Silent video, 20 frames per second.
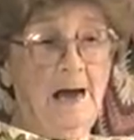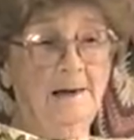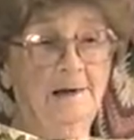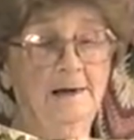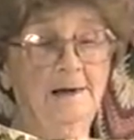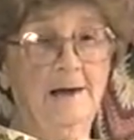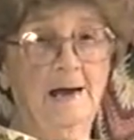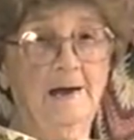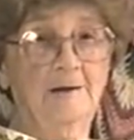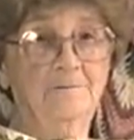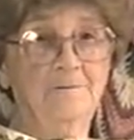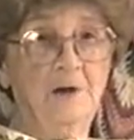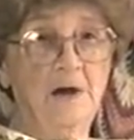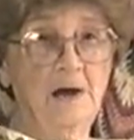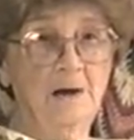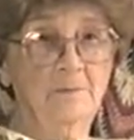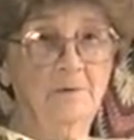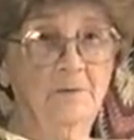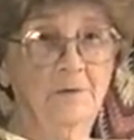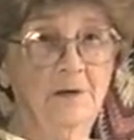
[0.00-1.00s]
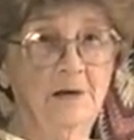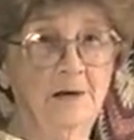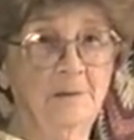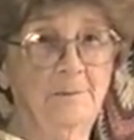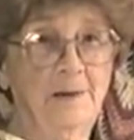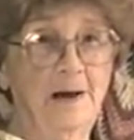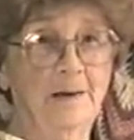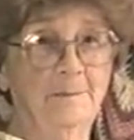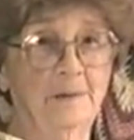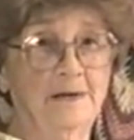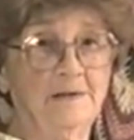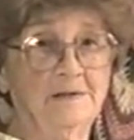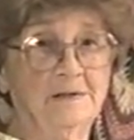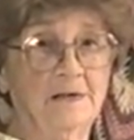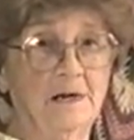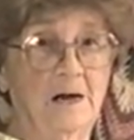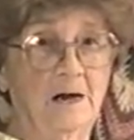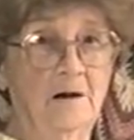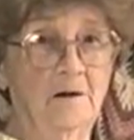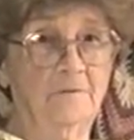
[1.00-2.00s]
I didn't have time to think about
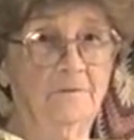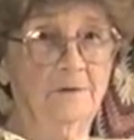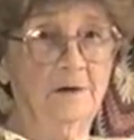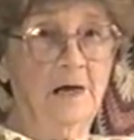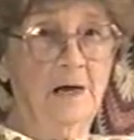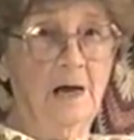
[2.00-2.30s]
myself.